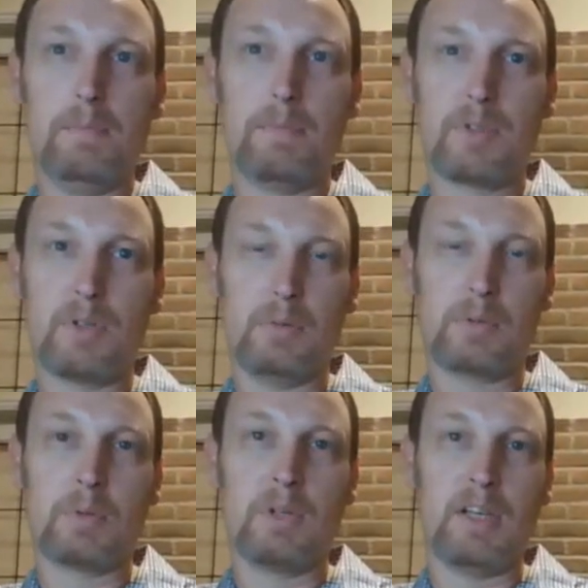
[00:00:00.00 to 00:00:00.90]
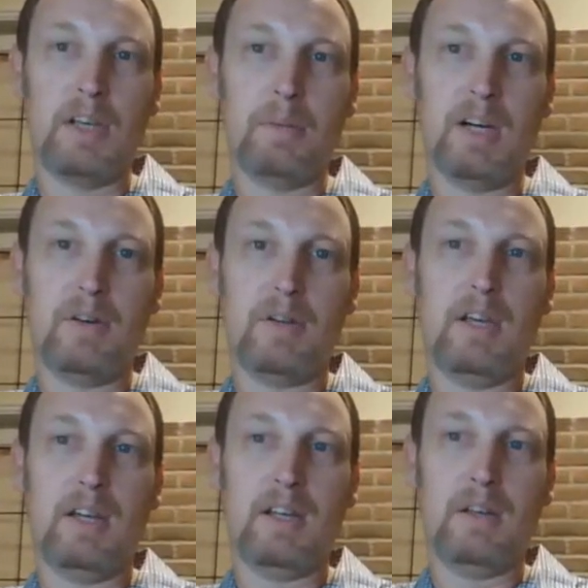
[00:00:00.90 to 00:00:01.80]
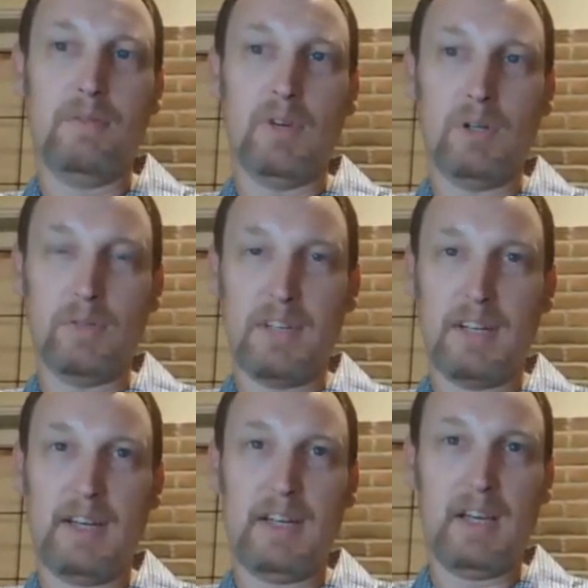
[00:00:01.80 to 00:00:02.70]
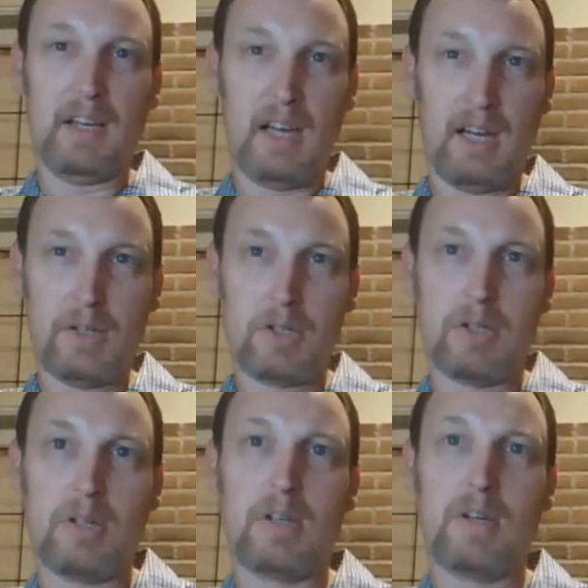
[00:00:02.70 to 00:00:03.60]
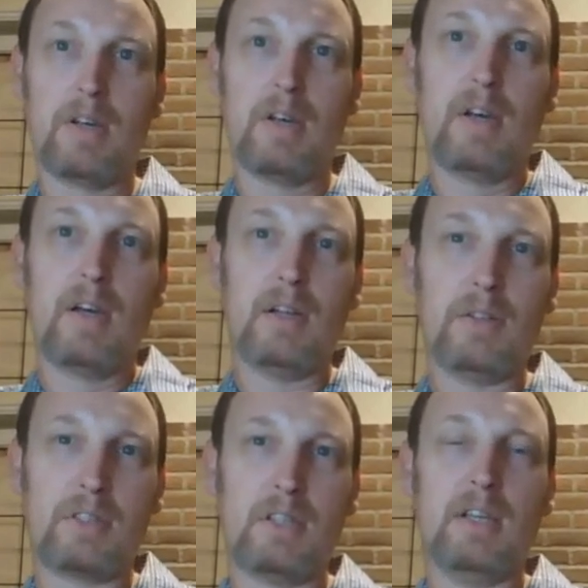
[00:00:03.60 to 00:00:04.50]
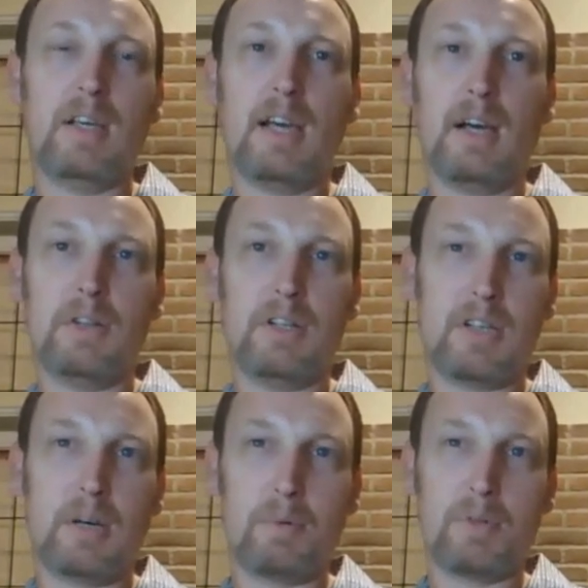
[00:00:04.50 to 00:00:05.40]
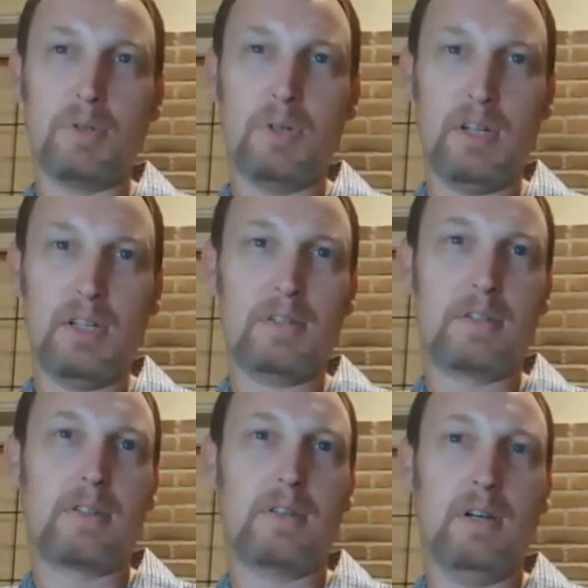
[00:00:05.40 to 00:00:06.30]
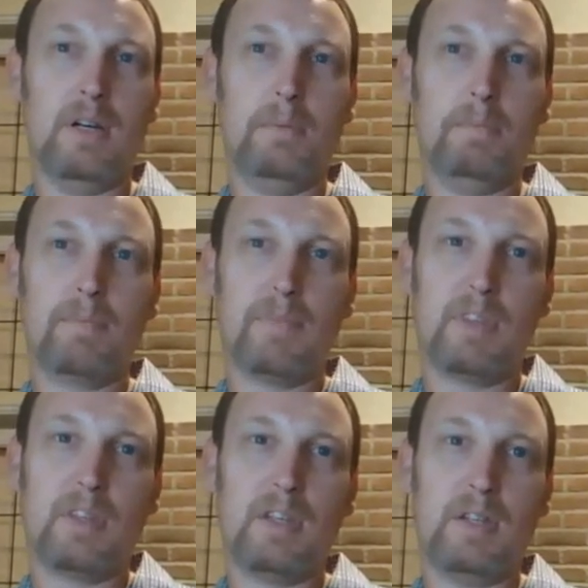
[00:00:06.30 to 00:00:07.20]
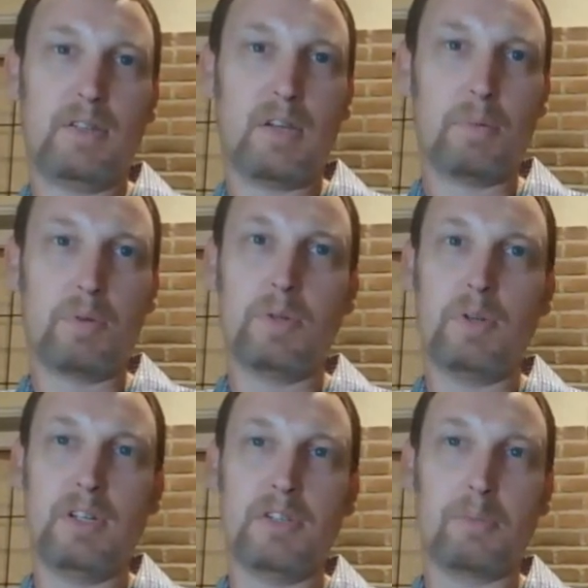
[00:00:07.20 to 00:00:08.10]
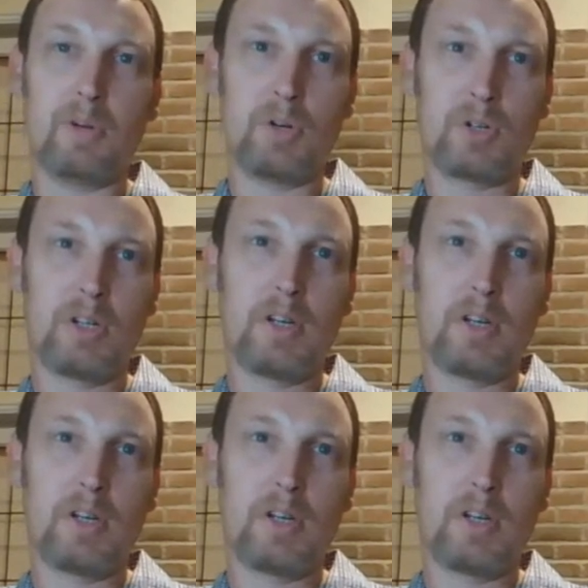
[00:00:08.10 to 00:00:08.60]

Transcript: So it was really about getting involved and getting engaged and seeing how these opportunities emerge.